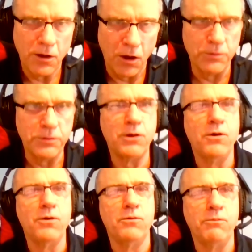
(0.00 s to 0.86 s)

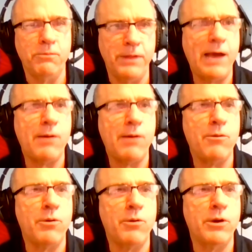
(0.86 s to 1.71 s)
although that
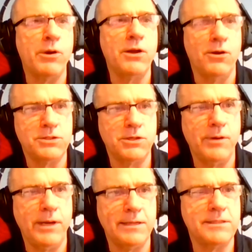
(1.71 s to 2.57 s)
one also
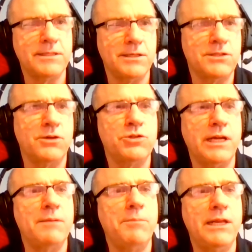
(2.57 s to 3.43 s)
has the associated
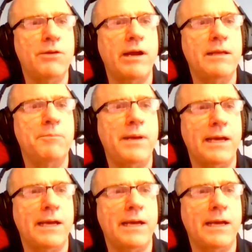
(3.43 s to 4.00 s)
meteorite impact.